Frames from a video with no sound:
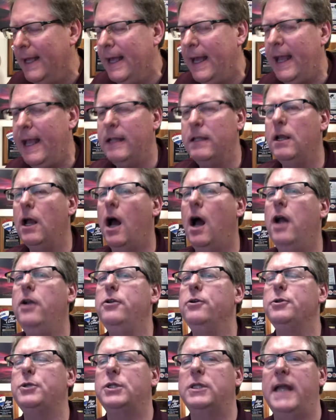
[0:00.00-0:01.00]
And
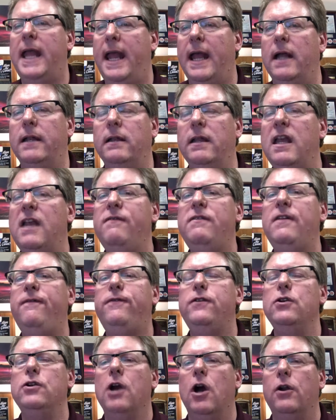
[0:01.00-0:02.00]
understand, even
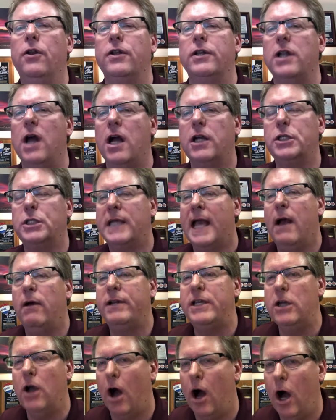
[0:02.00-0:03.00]
if you go to the Knox
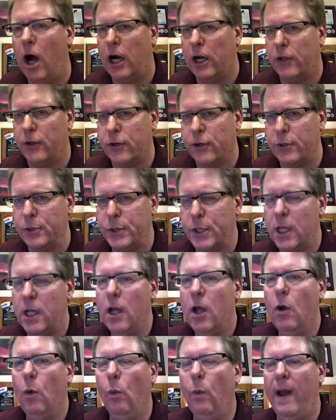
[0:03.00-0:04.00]
County Auditor's
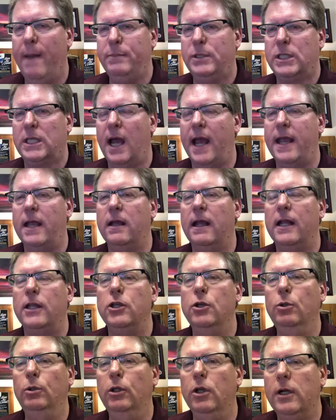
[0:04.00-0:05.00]
website and
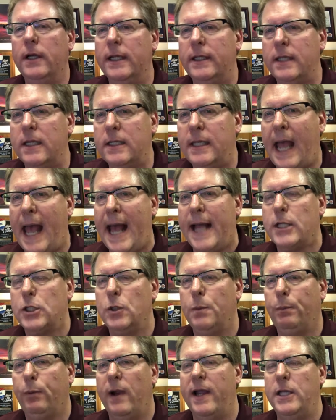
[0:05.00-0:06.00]
you look at the tax
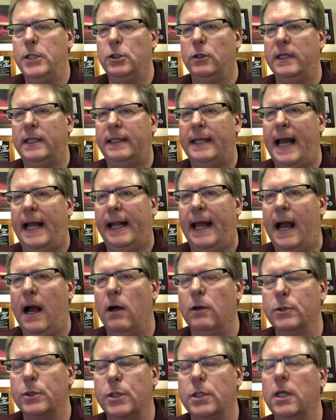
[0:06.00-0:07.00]
appraisal at that
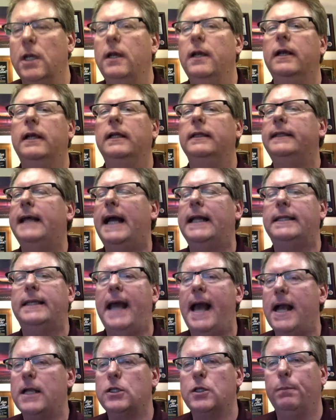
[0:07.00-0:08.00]
house, that
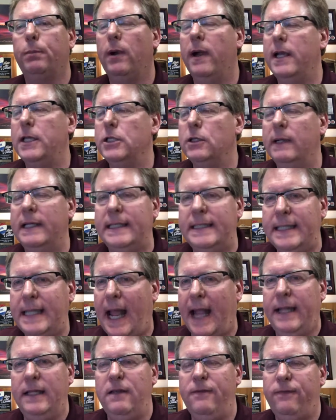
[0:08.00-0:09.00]
tax appraisal in
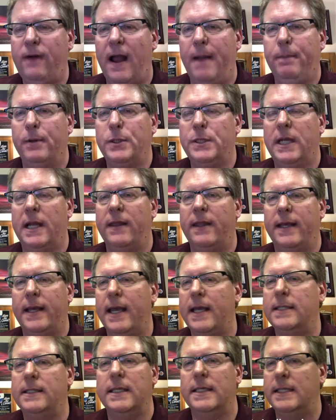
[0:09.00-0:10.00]
95% of the
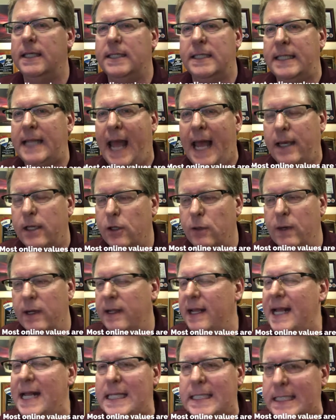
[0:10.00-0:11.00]
cases isn't accurate.
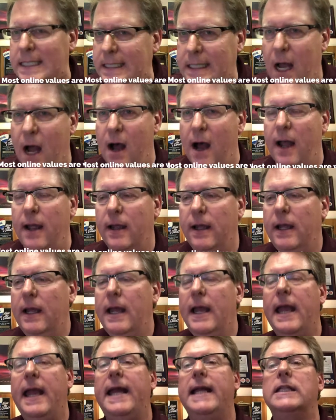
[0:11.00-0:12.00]
It's not.
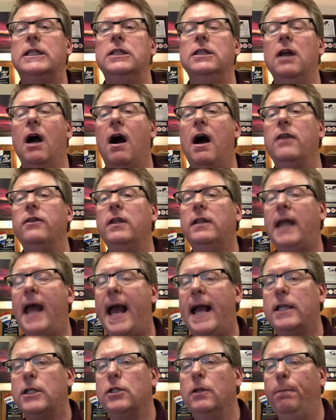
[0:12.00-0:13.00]
It's not the
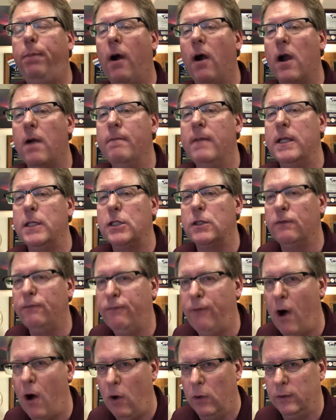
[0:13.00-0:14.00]
tax department's
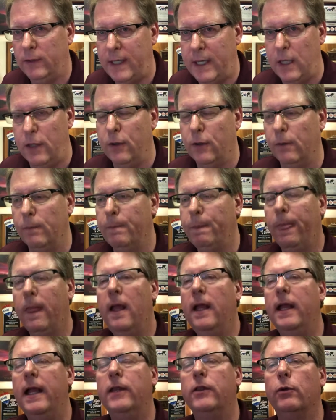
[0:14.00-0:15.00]
fault either.
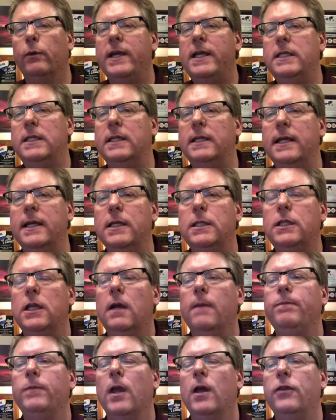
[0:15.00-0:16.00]
And the reason is,
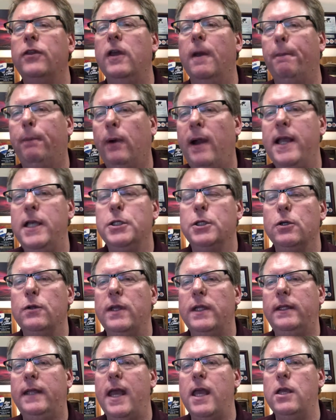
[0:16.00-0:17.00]
the appraiser
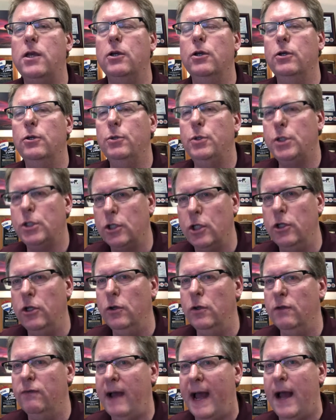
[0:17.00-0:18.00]
that they use to
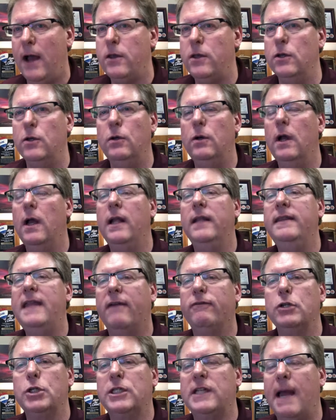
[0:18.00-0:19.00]
do the value
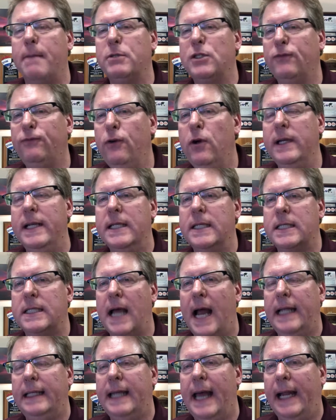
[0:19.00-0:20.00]
never steps foot
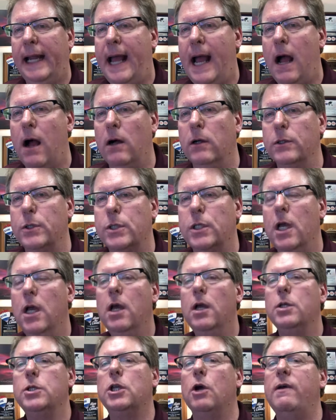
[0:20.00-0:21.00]
inside that house.
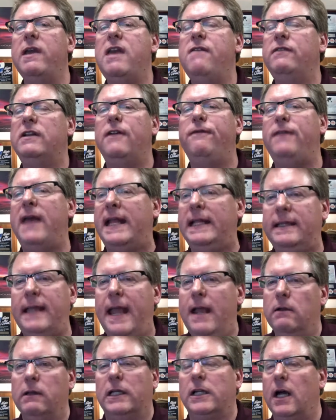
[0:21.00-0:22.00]
So even if they
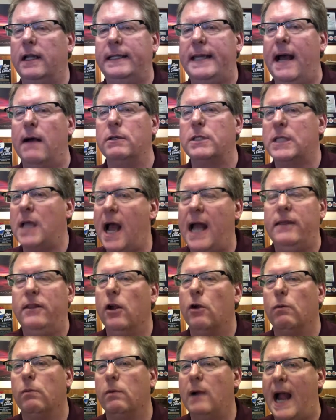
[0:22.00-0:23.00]
nail it on the outside,
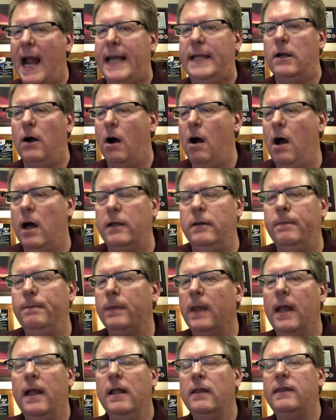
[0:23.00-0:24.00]
they're right on.
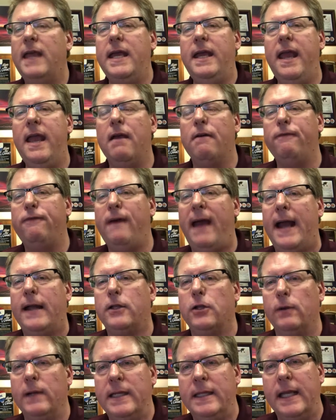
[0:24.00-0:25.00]
They can't
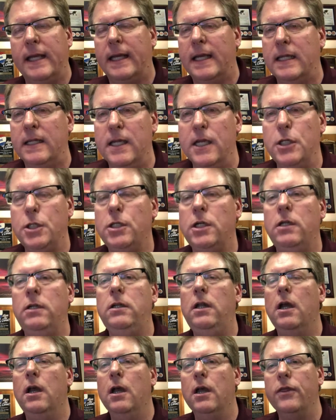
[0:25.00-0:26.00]
factor in the
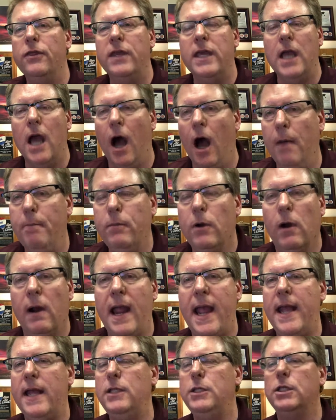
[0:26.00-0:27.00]
condition, the
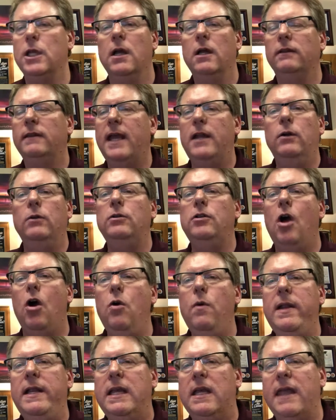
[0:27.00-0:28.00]
upgrades. They don't
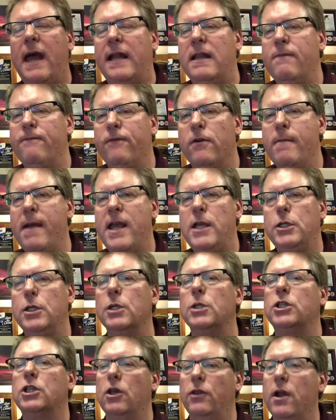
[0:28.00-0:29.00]
know any of that
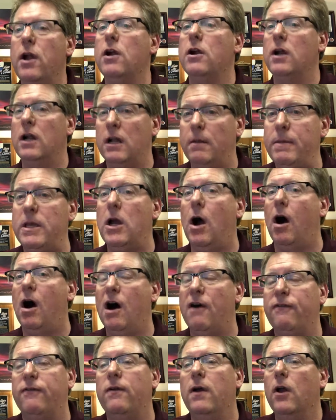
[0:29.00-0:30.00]
information. So they're going to be
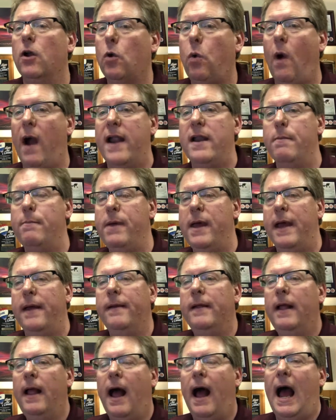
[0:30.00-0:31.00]
off quite a bit.
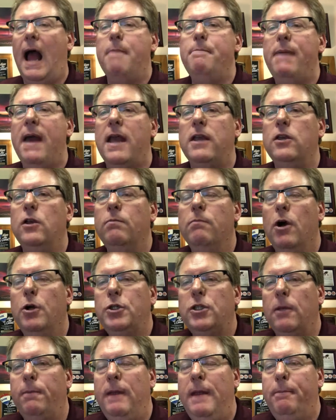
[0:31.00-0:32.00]
I bet you
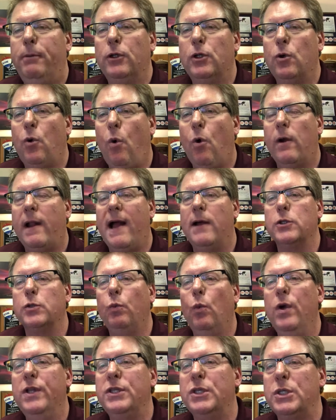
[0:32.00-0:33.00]
most of the people at the courthouse
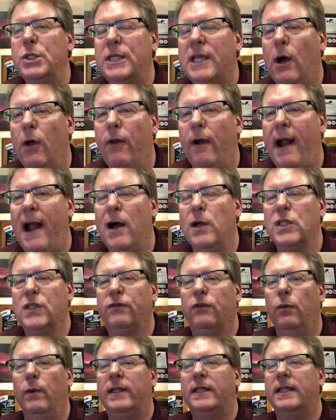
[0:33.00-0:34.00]
wouldn't sell their house
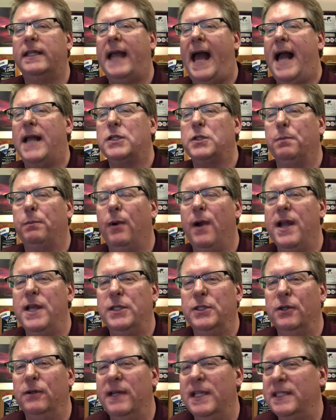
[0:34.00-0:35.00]
for what the tax
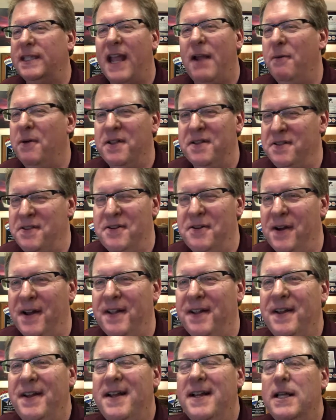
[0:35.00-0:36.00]
appraisal is. They wouldn't do it.